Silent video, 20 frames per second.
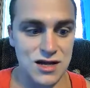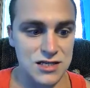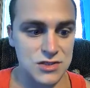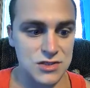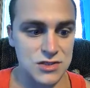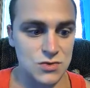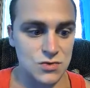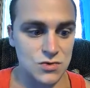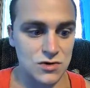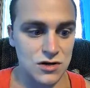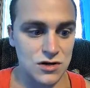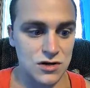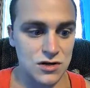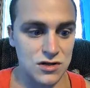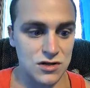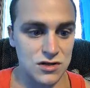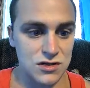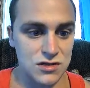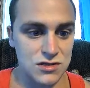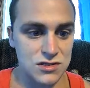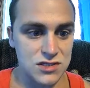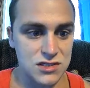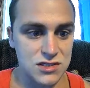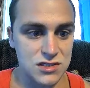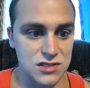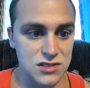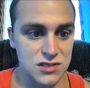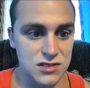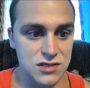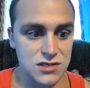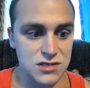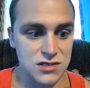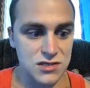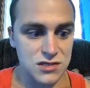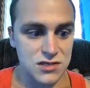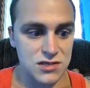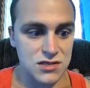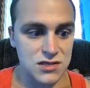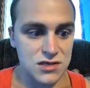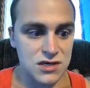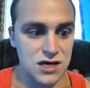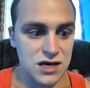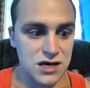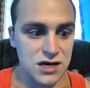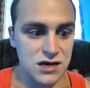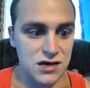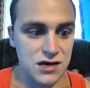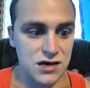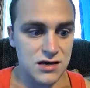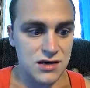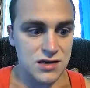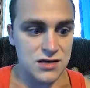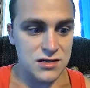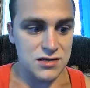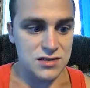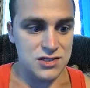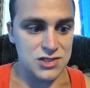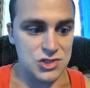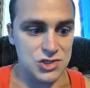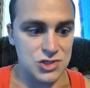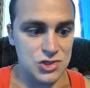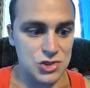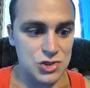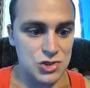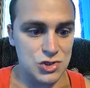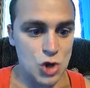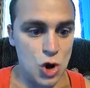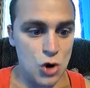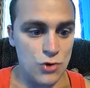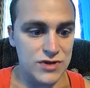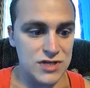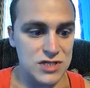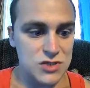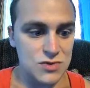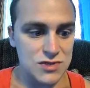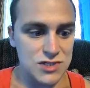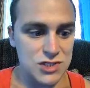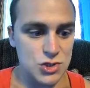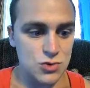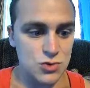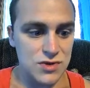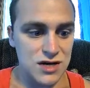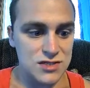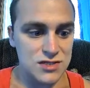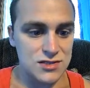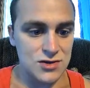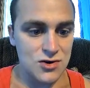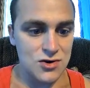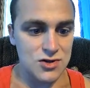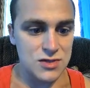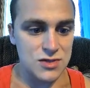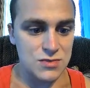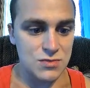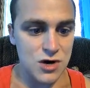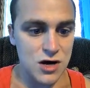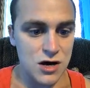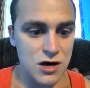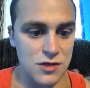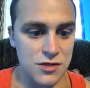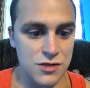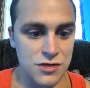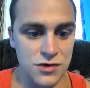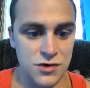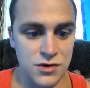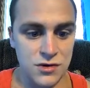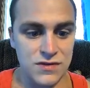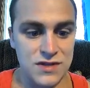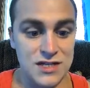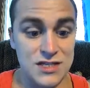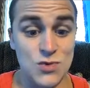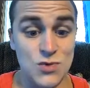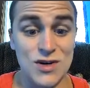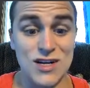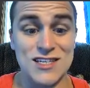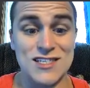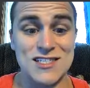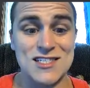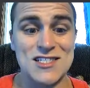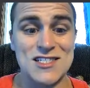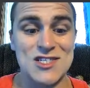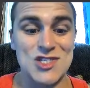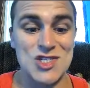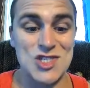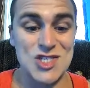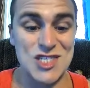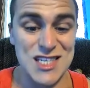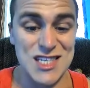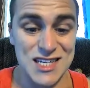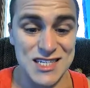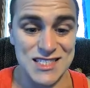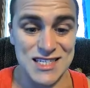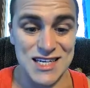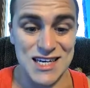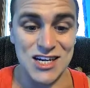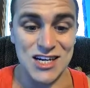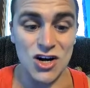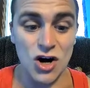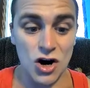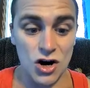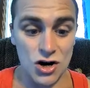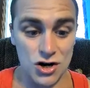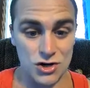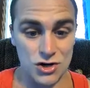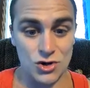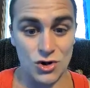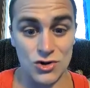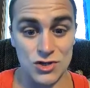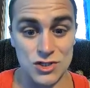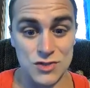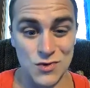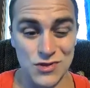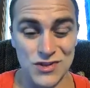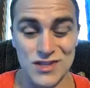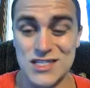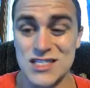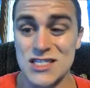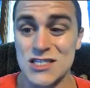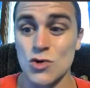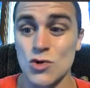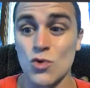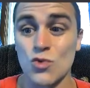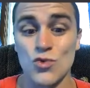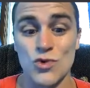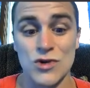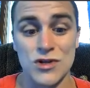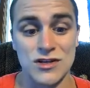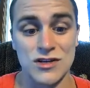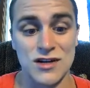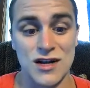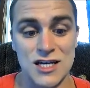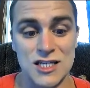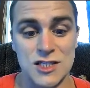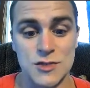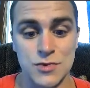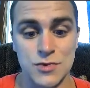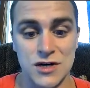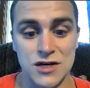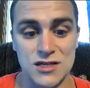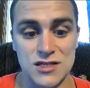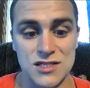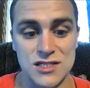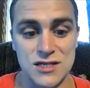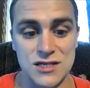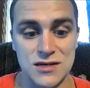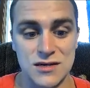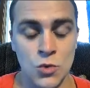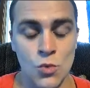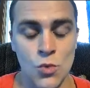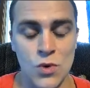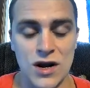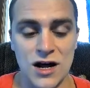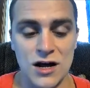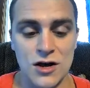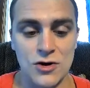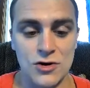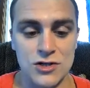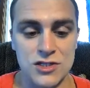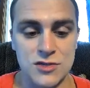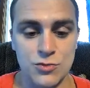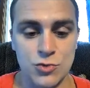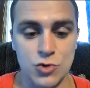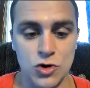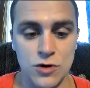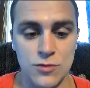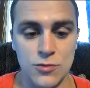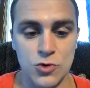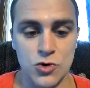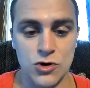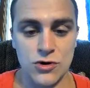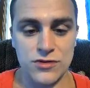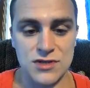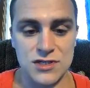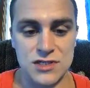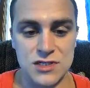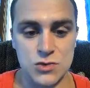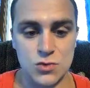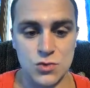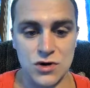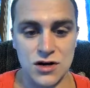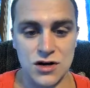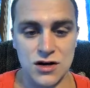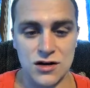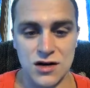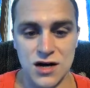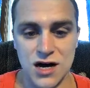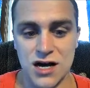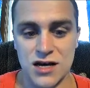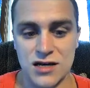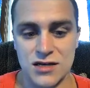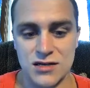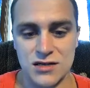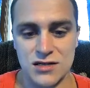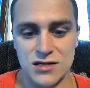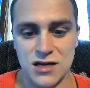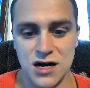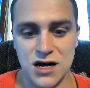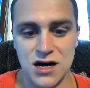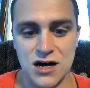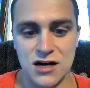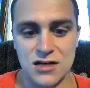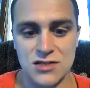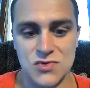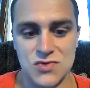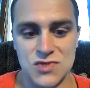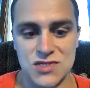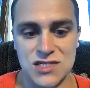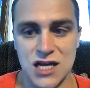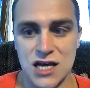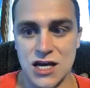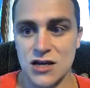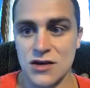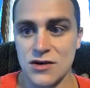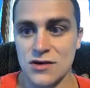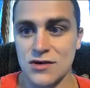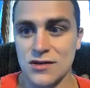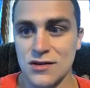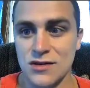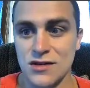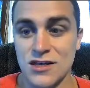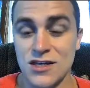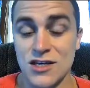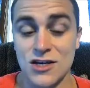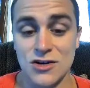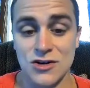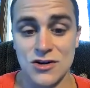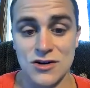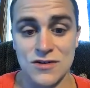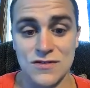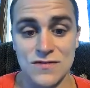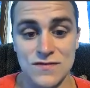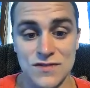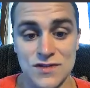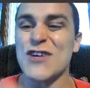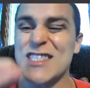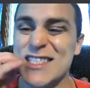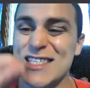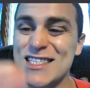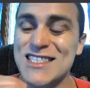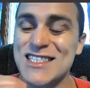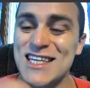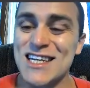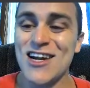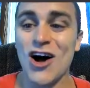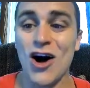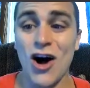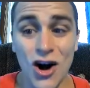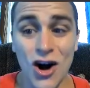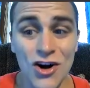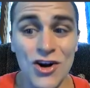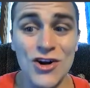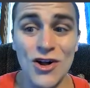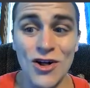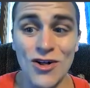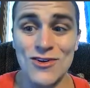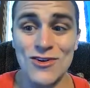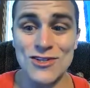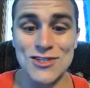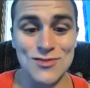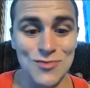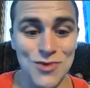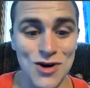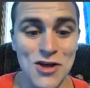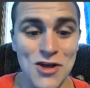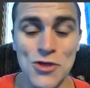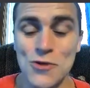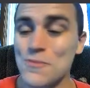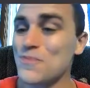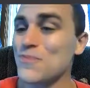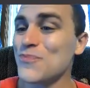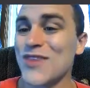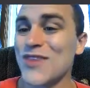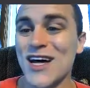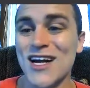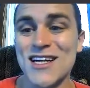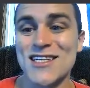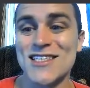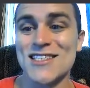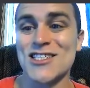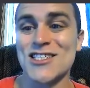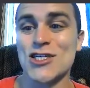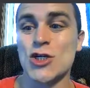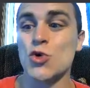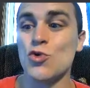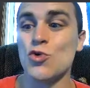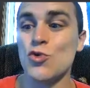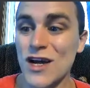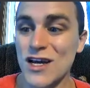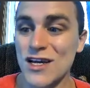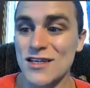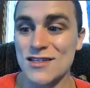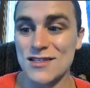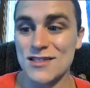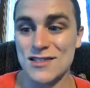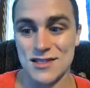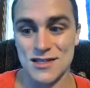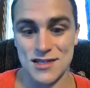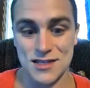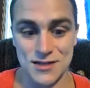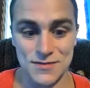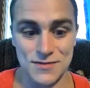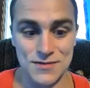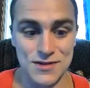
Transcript: next ones. And so this one's two thousand dollars a month. This one is sixteen hundred dollars a month. This is a really nice place. When I go to Bora Bora, this is where I, I uh, so stay here. For sixteen hundred dollars a month, that is crazy.